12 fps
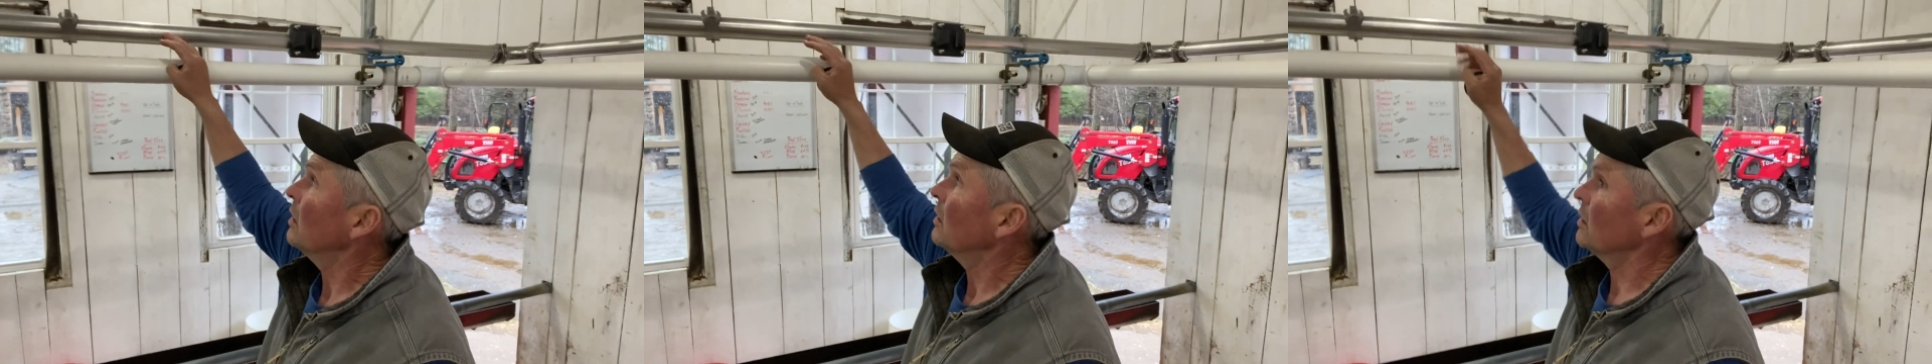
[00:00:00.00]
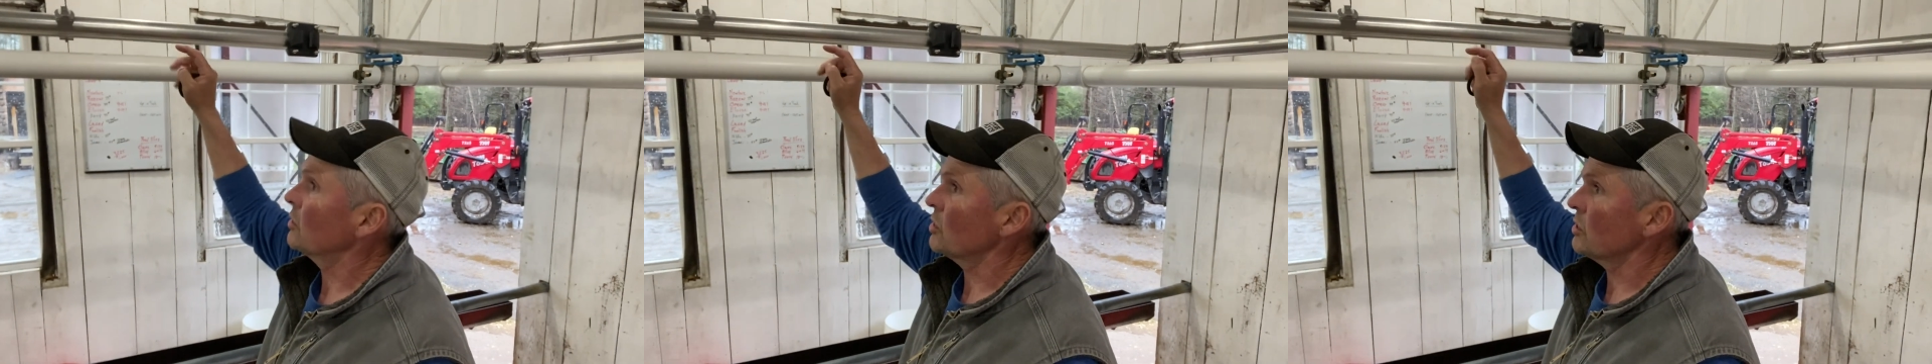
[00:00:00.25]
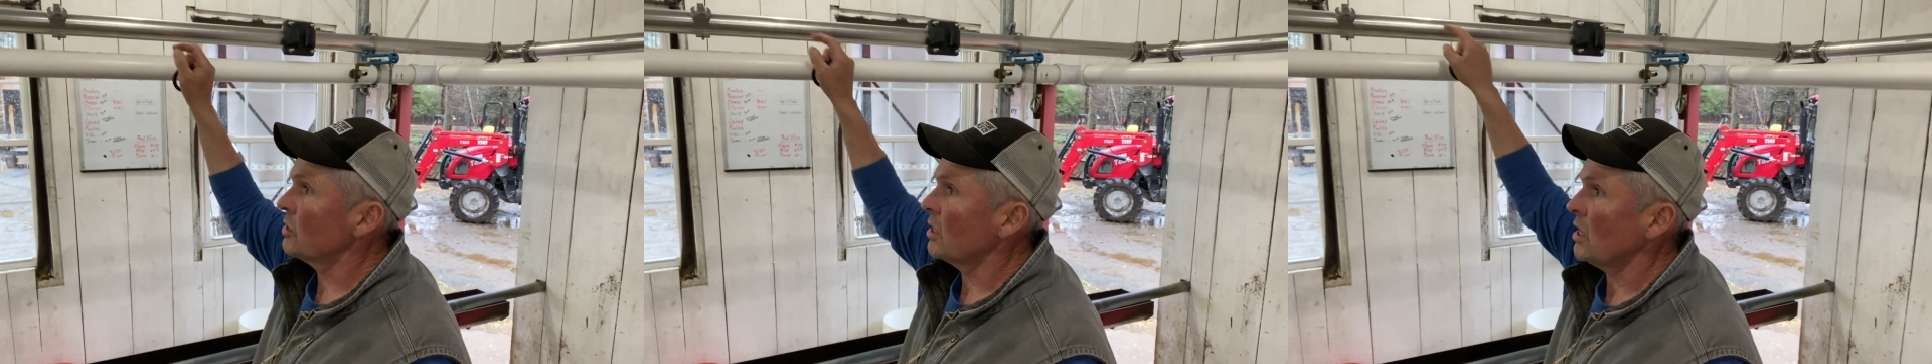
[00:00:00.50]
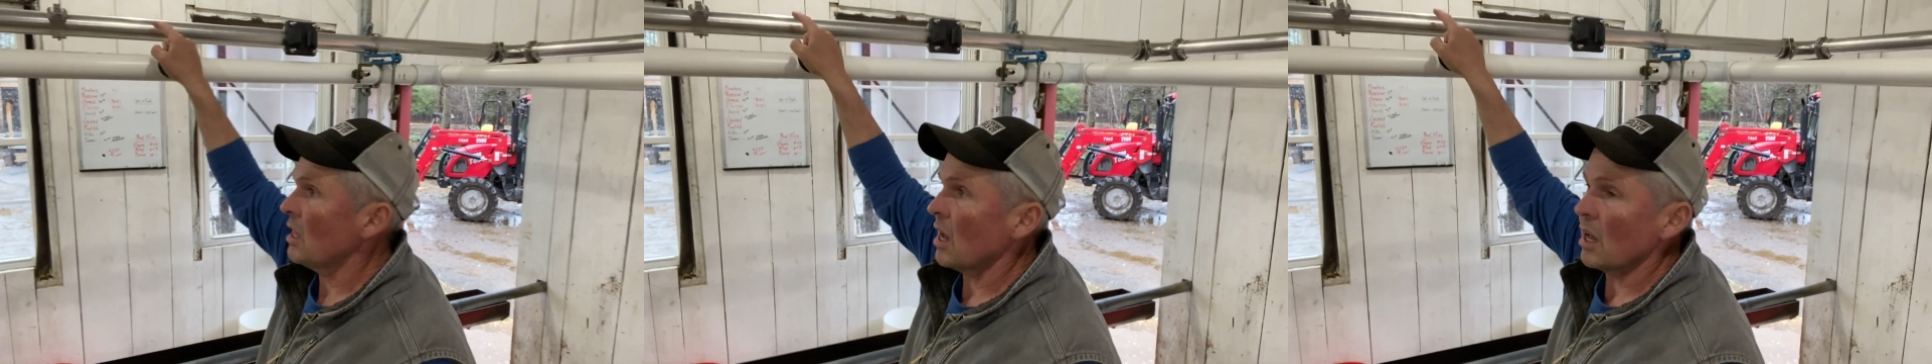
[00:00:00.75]
This is
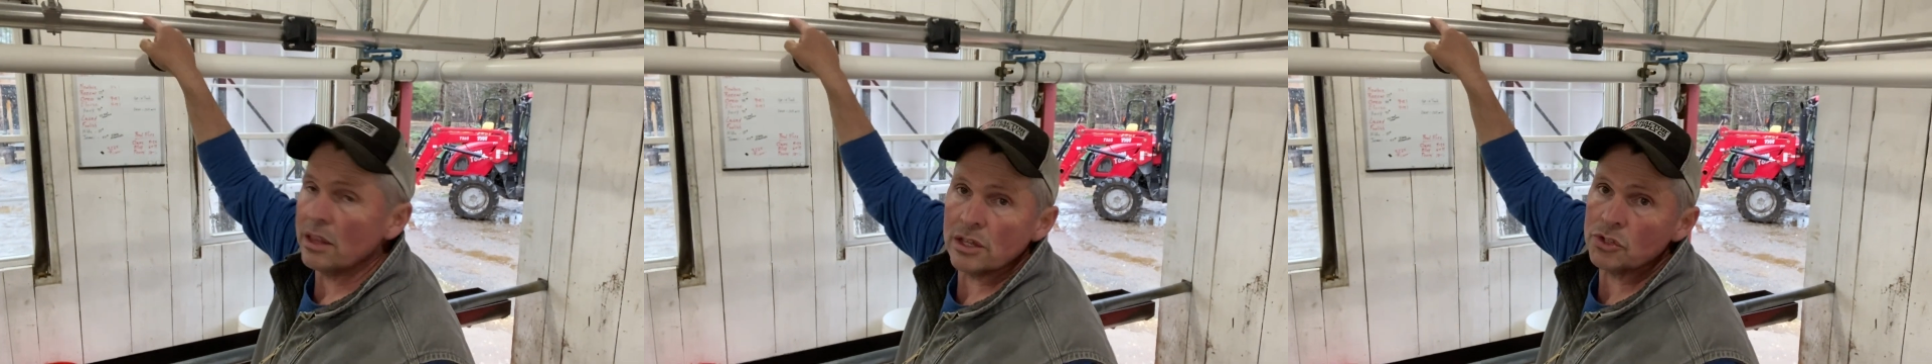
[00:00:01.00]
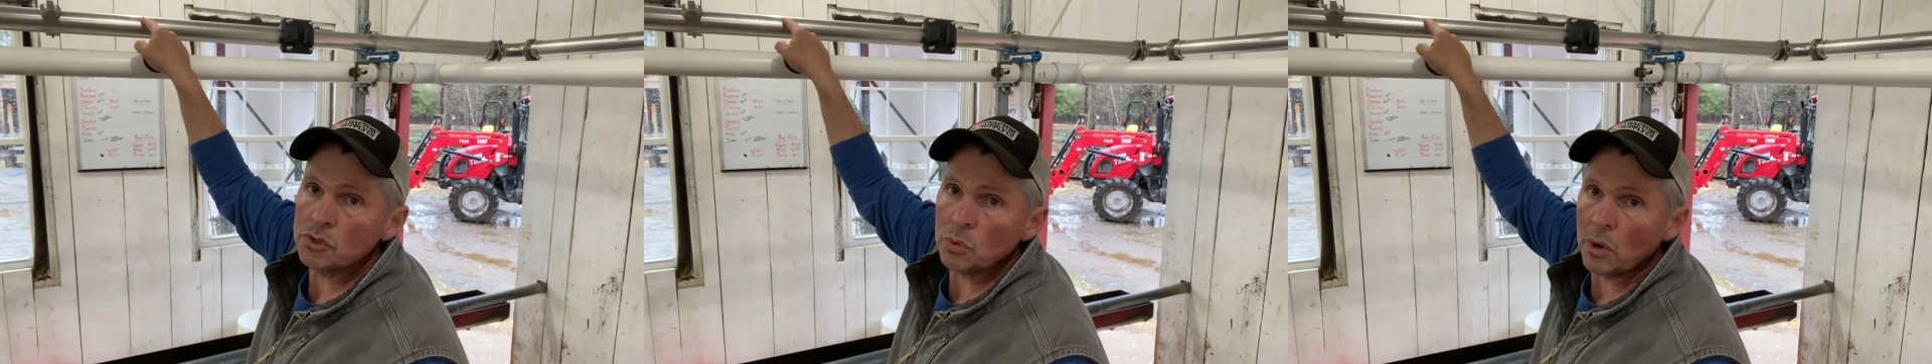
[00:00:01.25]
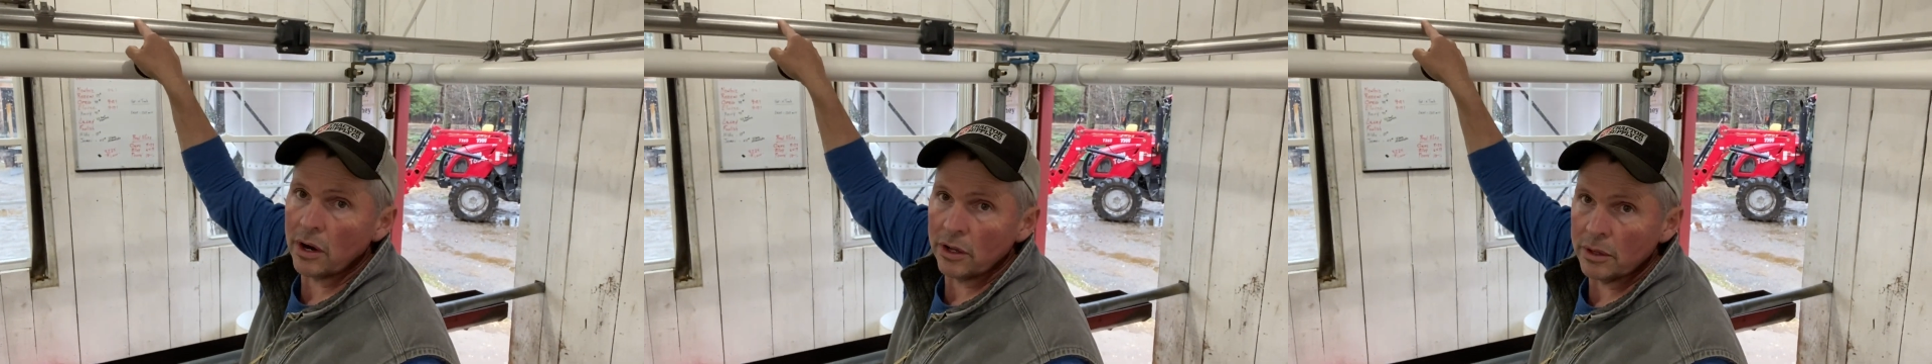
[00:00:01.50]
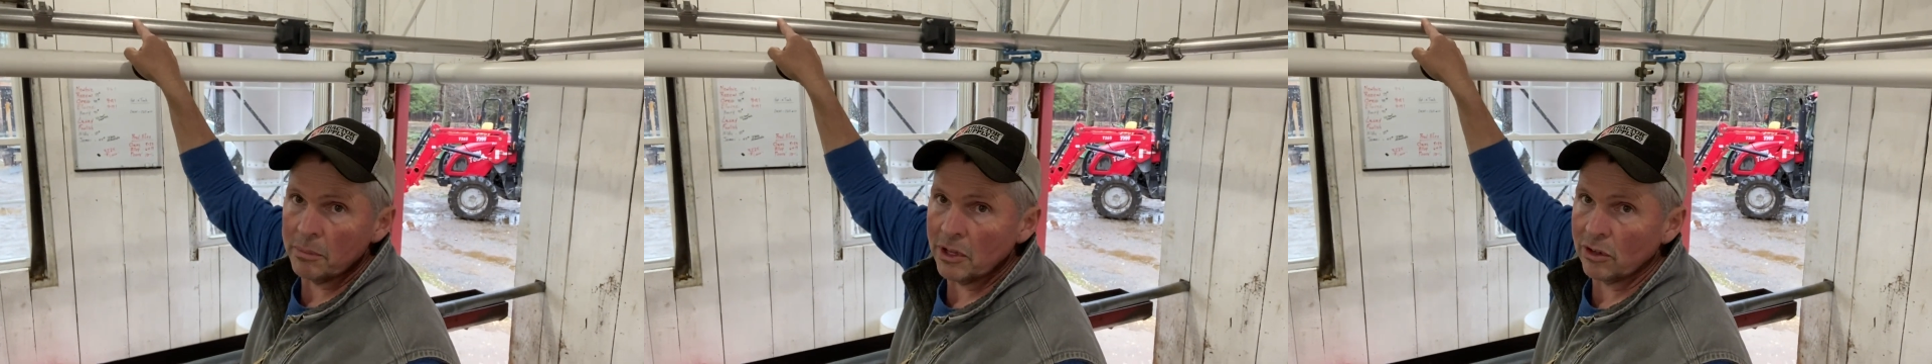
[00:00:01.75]
where all
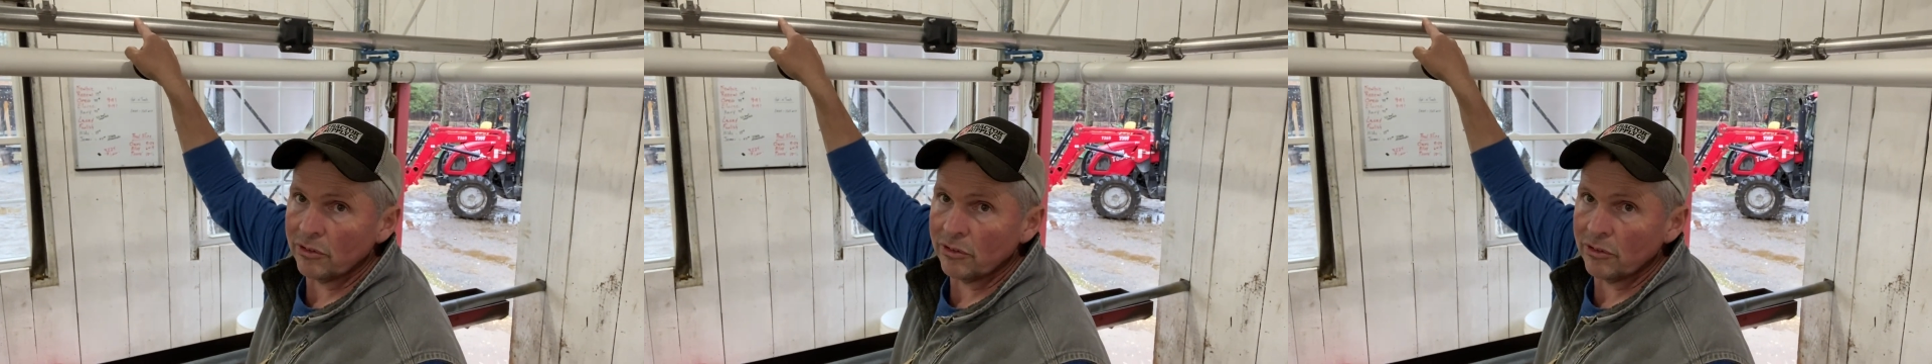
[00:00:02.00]
the milk